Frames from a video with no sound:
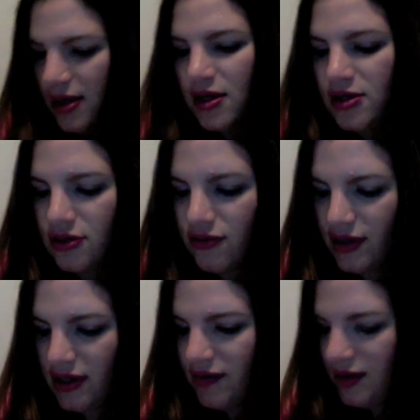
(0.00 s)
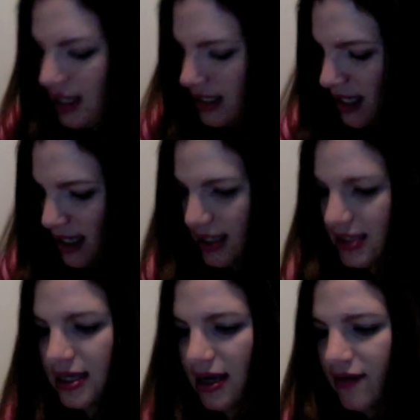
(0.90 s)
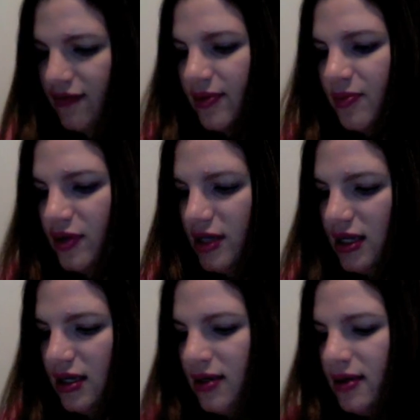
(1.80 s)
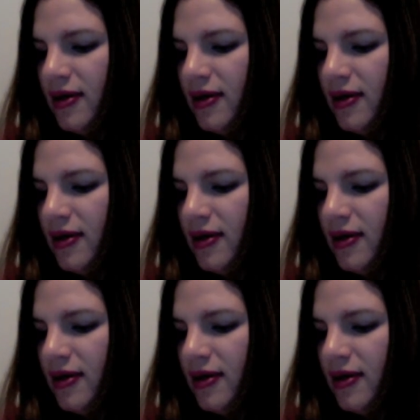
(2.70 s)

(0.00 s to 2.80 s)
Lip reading: So very, very exciting stuff. I'm really